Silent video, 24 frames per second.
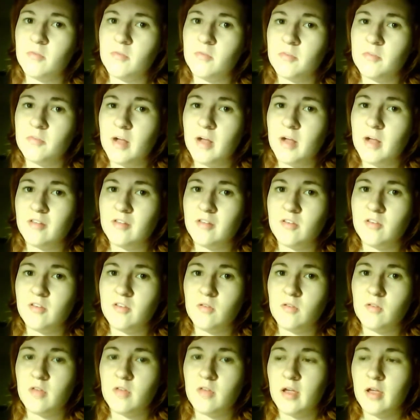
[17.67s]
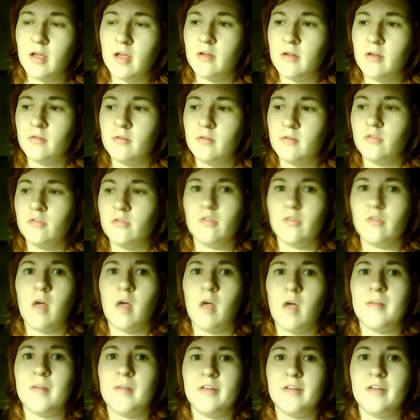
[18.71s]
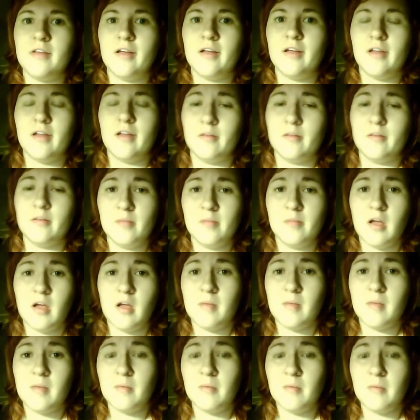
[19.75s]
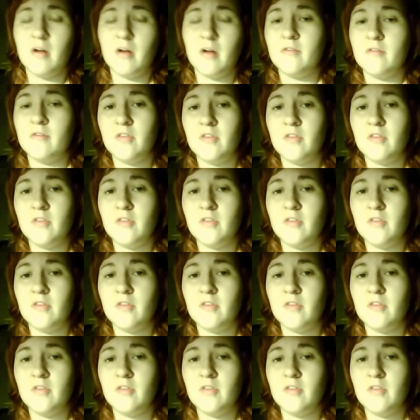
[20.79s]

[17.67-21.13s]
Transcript: responses and just commenting and becoming part of